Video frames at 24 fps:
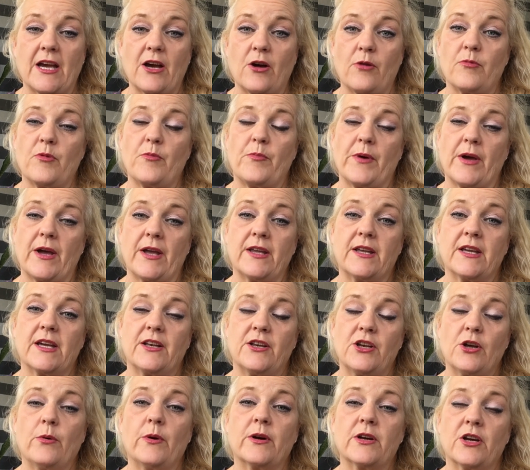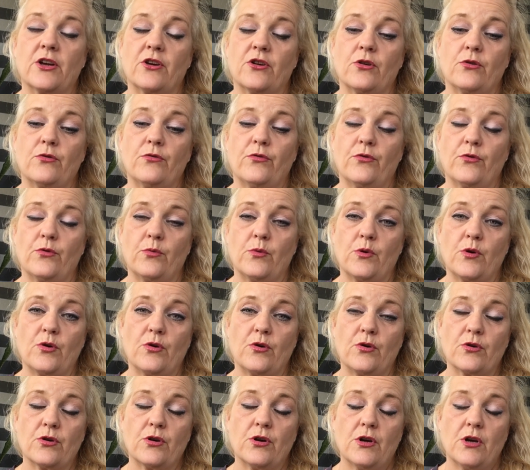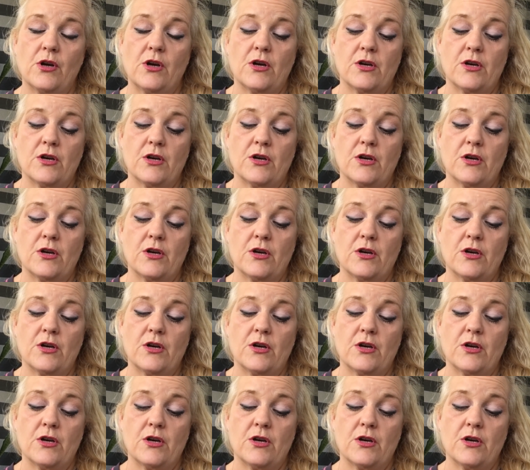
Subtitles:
out on my bike, I know I can go for a walk.